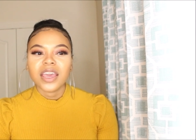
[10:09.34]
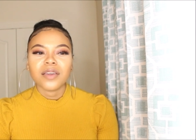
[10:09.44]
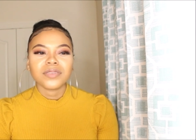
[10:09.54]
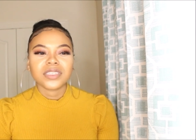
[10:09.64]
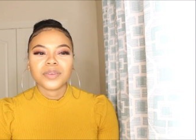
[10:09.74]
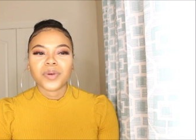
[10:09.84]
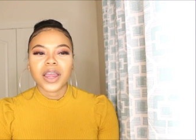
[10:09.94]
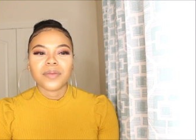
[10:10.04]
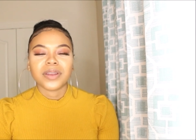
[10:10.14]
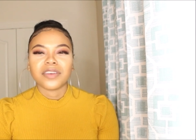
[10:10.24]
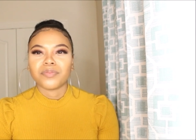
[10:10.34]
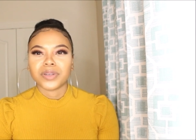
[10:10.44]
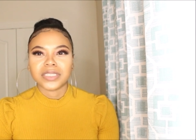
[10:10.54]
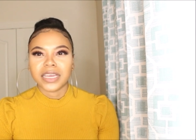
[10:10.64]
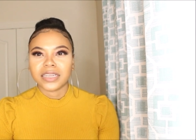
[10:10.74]
It was Department of
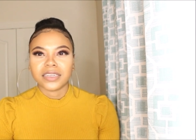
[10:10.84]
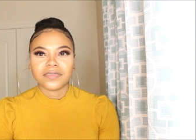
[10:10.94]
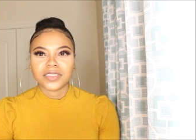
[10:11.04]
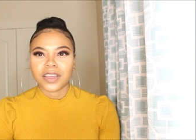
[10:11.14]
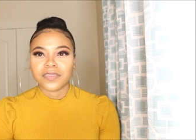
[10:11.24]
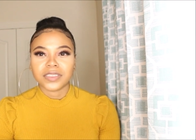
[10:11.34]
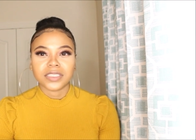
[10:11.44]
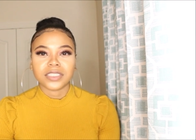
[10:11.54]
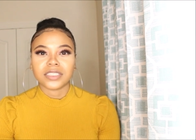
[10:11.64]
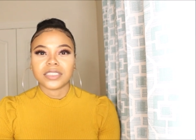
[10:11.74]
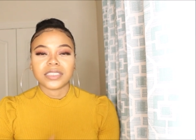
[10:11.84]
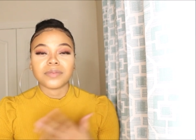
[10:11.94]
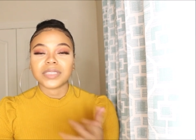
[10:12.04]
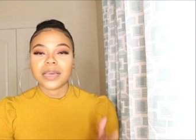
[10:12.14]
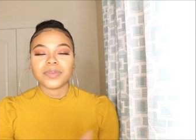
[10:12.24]
Protective Services,
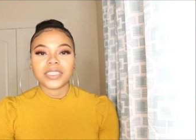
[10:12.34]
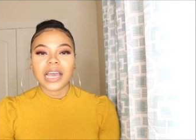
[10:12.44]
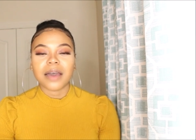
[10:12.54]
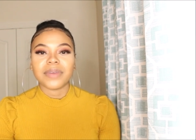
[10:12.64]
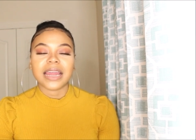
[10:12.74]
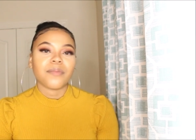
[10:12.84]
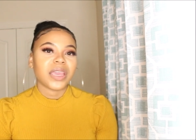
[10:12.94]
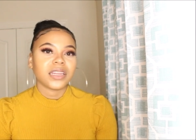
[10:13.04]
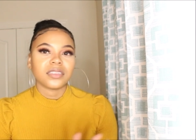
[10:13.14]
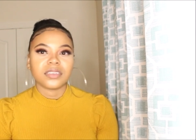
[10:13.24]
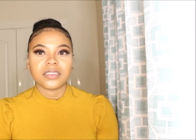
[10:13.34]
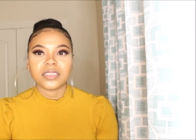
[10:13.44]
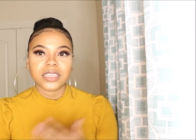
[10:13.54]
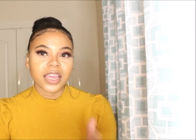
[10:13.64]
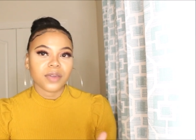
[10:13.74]
some type of job, and I made it to the
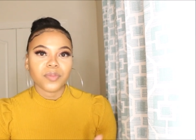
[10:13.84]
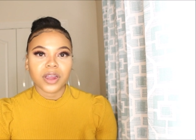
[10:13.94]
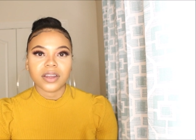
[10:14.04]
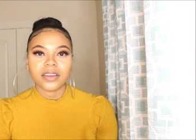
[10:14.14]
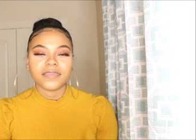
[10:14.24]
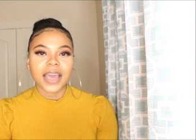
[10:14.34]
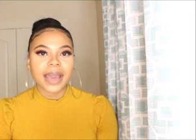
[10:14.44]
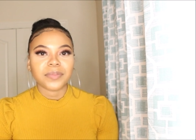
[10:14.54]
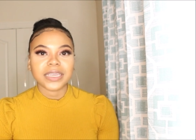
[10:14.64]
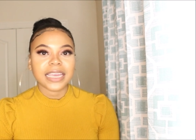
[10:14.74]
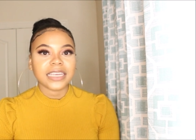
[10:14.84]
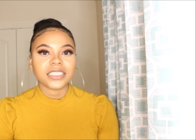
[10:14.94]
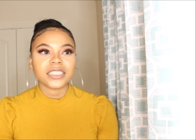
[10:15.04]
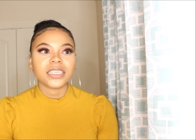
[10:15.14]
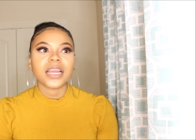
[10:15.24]
second part of the
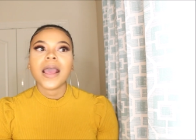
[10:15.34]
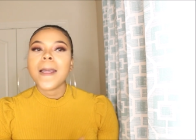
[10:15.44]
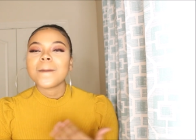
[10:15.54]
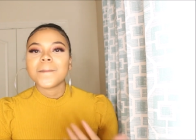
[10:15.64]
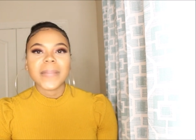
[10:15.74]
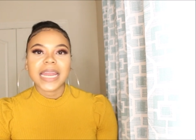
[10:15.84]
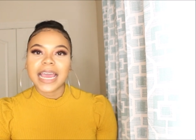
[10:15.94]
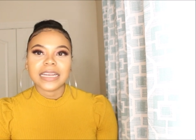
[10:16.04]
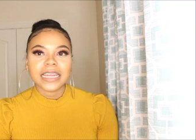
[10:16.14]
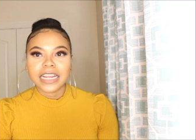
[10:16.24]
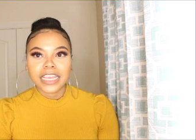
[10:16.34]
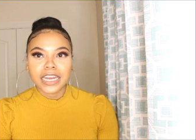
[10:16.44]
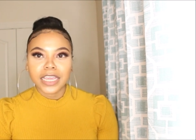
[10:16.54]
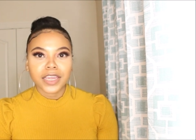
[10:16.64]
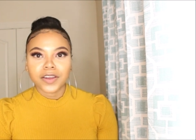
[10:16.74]
application, but I didn't get
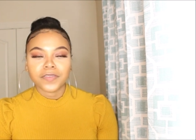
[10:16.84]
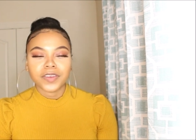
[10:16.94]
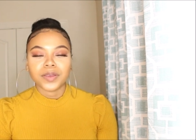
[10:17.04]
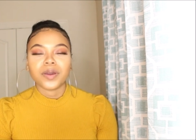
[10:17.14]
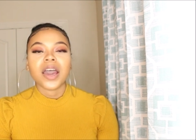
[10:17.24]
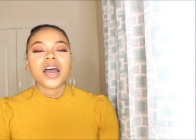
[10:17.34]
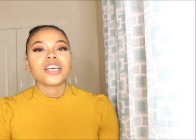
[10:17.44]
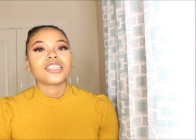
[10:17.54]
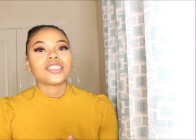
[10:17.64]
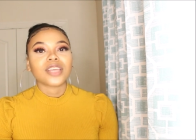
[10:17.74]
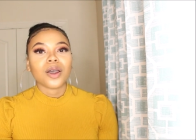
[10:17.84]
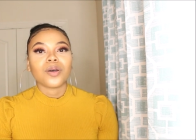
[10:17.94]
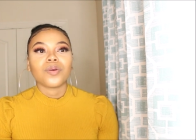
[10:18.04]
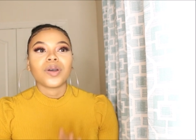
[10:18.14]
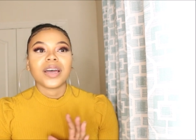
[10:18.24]
an interview.
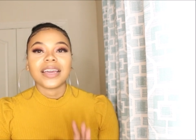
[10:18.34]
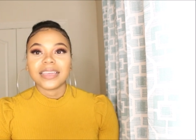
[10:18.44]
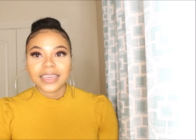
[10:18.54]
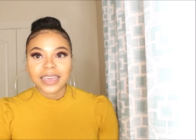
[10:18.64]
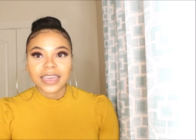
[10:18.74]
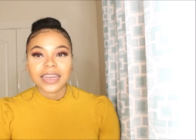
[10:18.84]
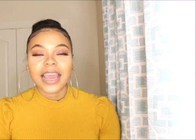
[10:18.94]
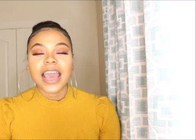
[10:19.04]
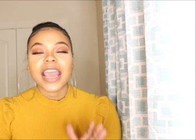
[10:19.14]
So again,